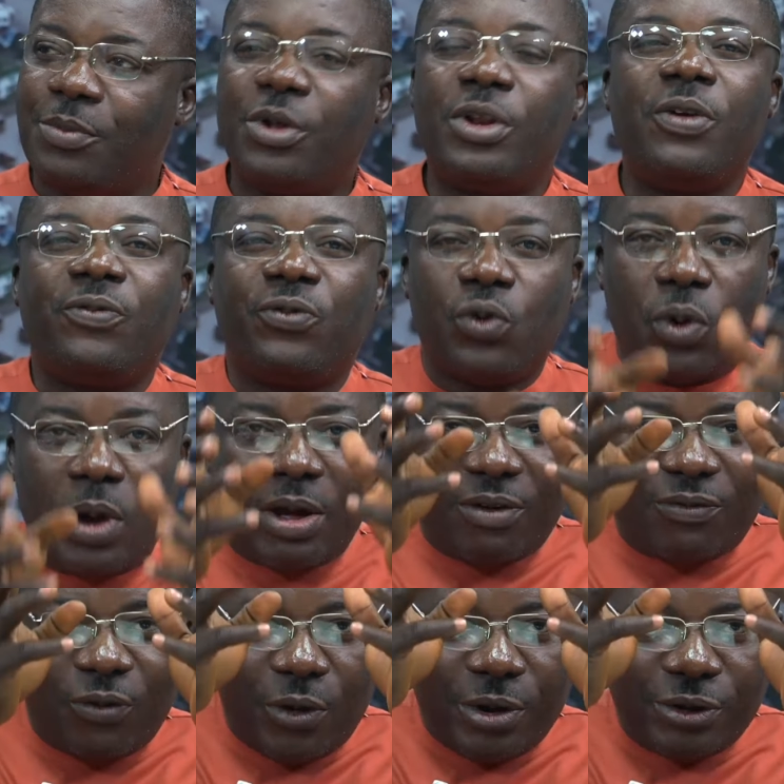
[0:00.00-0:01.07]
But if you
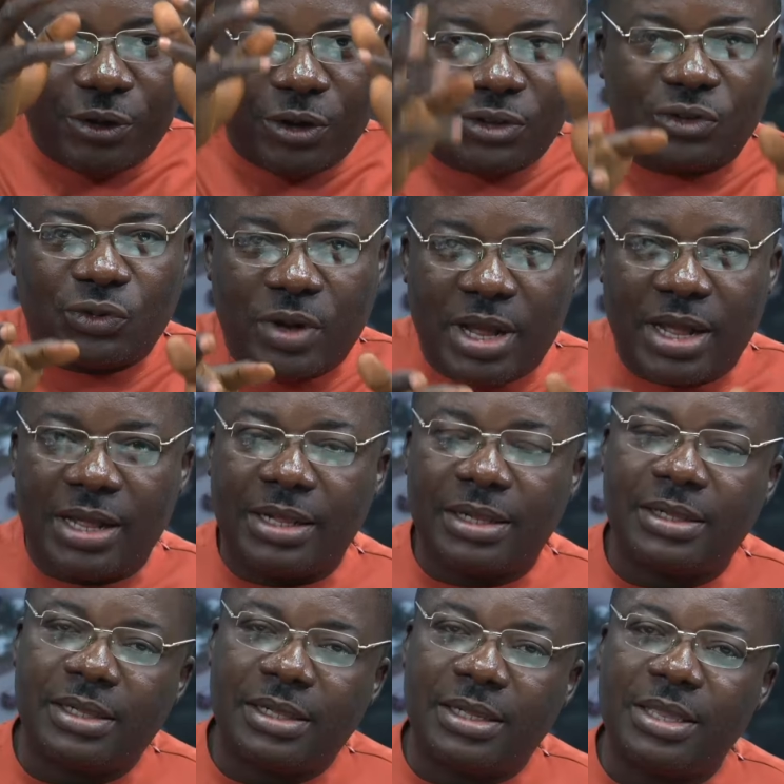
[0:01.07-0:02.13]
are for
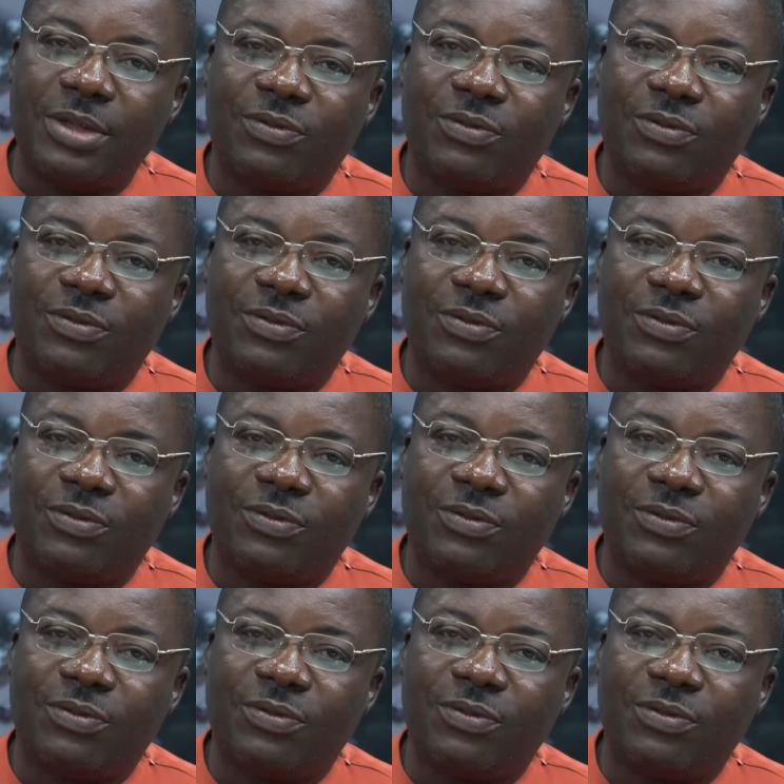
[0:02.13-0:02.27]
industrial,